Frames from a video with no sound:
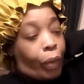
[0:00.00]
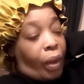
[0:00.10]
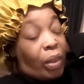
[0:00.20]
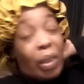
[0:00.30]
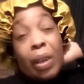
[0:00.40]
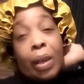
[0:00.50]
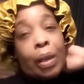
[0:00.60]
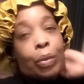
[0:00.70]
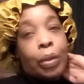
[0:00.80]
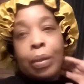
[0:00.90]
yeah,
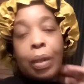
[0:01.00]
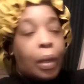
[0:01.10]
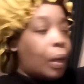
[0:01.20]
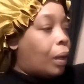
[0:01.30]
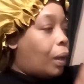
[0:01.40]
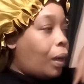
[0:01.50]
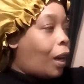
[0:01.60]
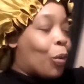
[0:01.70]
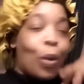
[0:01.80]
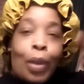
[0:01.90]
just I
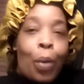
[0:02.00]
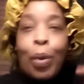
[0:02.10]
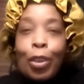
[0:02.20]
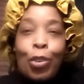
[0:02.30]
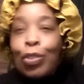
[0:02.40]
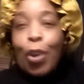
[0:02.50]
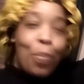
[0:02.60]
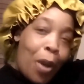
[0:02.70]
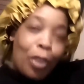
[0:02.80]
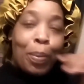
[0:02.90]
want I want to do so
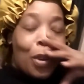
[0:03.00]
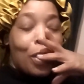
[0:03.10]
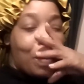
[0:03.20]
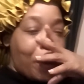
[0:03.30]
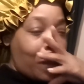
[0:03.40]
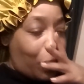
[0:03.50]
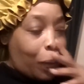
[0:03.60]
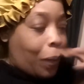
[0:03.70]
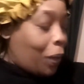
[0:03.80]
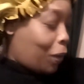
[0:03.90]
much because I'm,
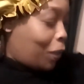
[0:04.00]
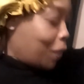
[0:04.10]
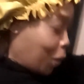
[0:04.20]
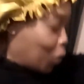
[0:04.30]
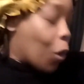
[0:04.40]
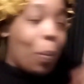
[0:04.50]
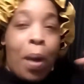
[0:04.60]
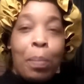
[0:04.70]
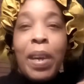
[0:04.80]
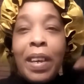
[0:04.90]
you know, got my
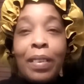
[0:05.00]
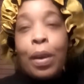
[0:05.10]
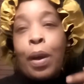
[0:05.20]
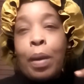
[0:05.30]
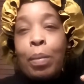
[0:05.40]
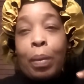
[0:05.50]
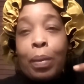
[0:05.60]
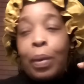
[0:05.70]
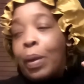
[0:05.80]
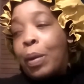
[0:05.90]
me time
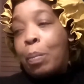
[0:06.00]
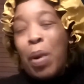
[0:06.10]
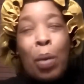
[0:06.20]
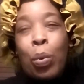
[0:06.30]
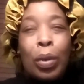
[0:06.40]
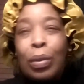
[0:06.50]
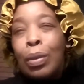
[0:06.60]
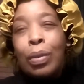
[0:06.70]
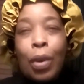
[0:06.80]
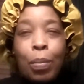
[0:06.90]
but I want to do
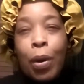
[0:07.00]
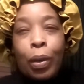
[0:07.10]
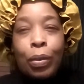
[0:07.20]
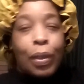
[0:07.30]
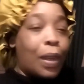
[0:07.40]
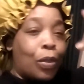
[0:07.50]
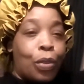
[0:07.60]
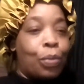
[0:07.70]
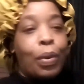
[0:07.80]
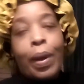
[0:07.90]
so much that I
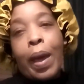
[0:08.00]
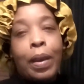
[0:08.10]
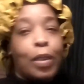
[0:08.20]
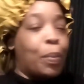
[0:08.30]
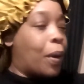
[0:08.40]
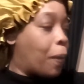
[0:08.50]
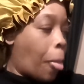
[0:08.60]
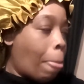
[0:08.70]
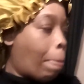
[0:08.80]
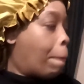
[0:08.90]
just relax. But
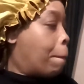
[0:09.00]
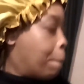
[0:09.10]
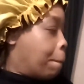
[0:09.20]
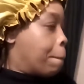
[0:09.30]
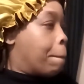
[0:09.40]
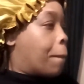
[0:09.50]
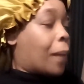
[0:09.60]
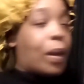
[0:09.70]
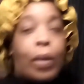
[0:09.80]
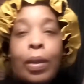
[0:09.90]

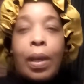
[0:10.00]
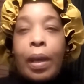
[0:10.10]
you know,